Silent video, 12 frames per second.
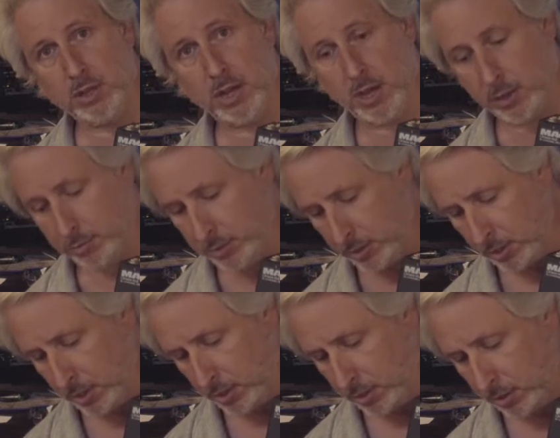knobs,
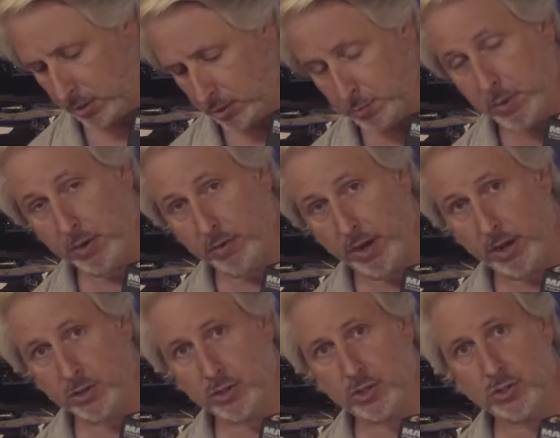this
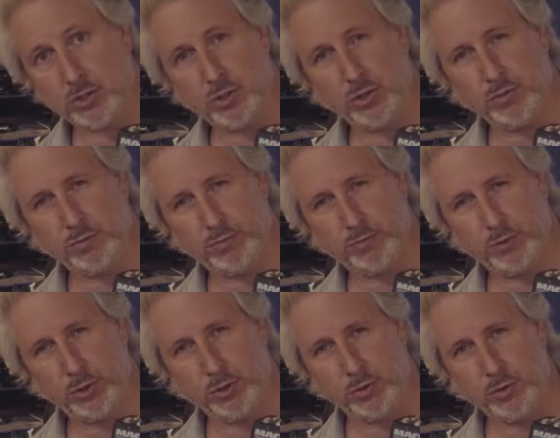mid-range, there's
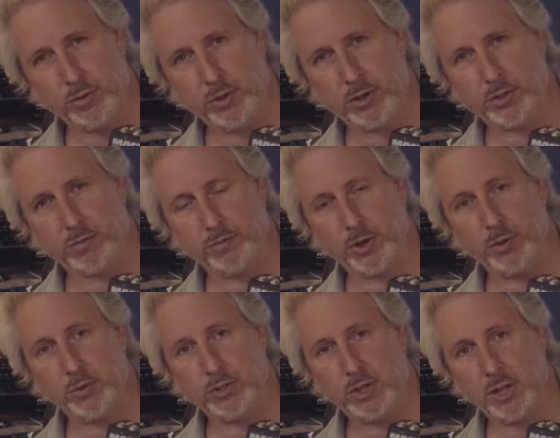two. There's a
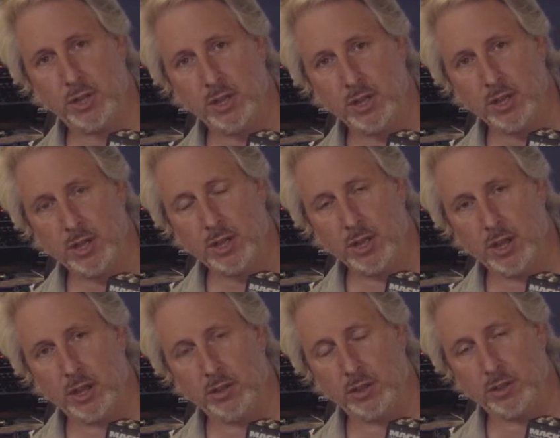frequency
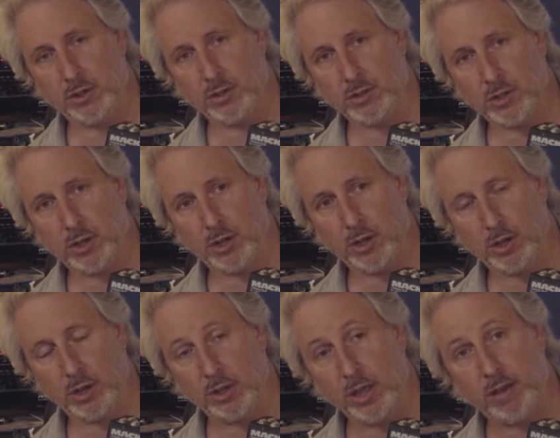and then there's
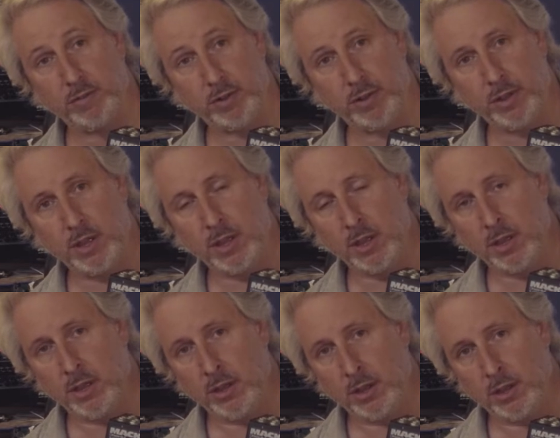a level.
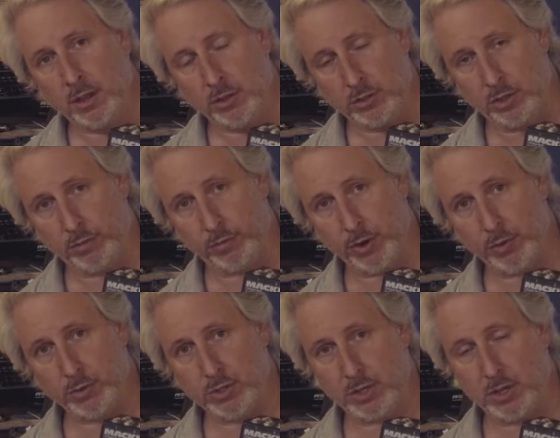So the
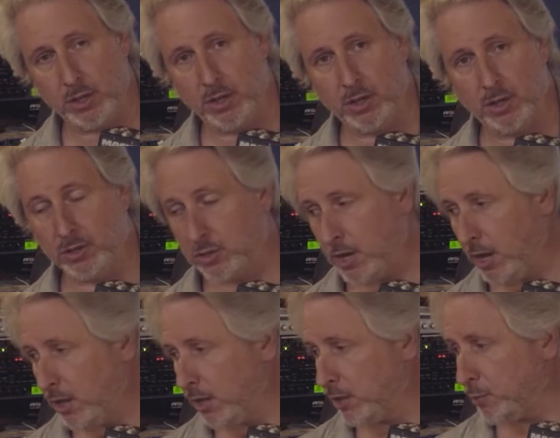frequency is kind
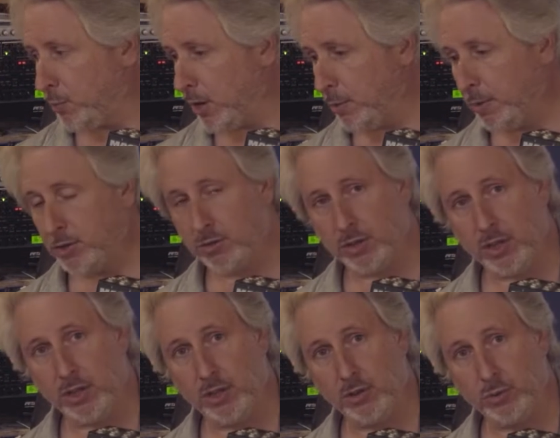of like the parametric
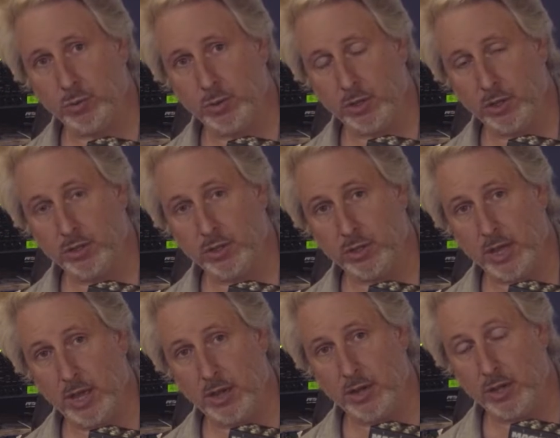EQ when we looked at
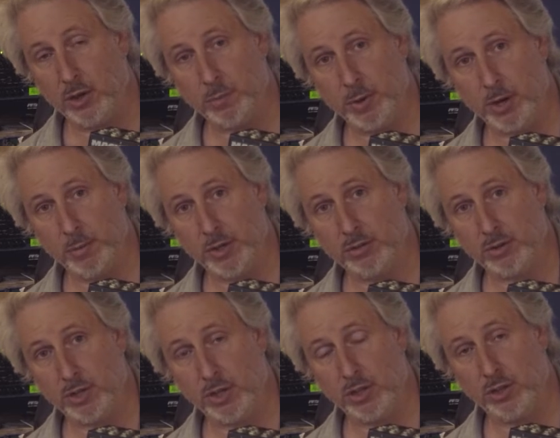that and how a parametric
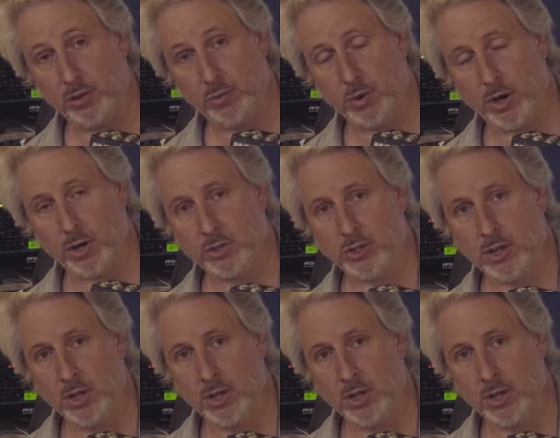EQ works,